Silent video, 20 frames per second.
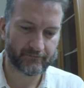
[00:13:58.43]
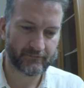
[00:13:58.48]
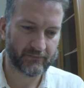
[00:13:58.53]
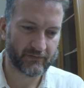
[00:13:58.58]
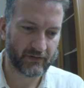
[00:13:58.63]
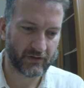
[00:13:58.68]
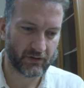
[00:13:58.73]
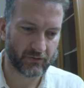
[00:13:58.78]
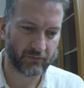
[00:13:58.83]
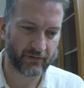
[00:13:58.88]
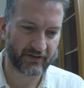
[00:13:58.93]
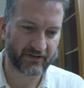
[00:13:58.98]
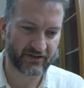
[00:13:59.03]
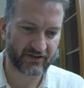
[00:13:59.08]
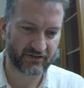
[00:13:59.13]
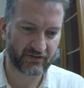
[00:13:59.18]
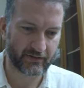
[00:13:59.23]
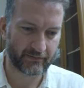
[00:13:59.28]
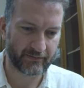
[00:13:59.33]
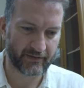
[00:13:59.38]
Gotta run the
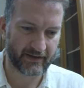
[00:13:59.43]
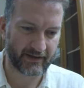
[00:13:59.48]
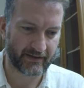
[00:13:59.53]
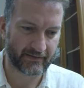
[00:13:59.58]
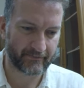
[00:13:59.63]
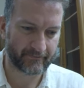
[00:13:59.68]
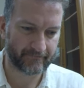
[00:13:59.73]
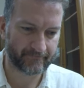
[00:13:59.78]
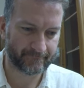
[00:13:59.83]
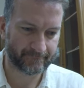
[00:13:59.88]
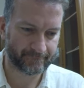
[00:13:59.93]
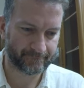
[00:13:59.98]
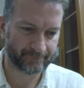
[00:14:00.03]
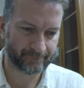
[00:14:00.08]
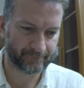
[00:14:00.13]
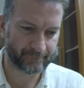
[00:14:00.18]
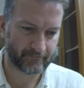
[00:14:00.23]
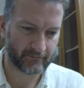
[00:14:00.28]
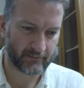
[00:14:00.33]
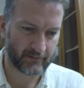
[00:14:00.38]
script again.
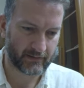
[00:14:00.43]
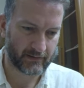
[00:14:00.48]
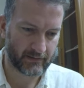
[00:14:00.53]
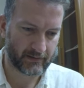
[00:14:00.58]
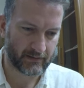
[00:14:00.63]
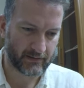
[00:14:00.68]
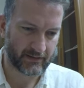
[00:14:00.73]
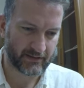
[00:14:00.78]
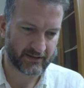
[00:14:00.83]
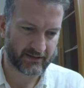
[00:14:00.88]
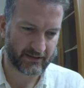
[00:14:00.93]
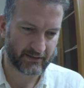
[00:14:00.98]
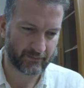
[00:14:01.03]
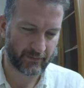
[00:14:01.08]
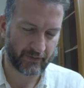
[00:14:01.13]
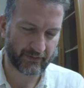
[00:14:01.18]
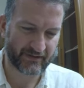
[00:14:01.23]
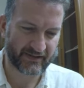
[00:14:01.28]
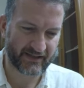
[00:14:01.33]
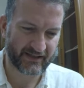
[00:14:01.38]
It's gonna
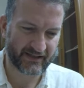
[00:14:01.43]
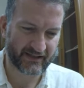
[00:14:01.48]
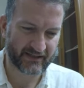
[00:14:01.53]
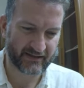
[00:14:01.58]
probably say,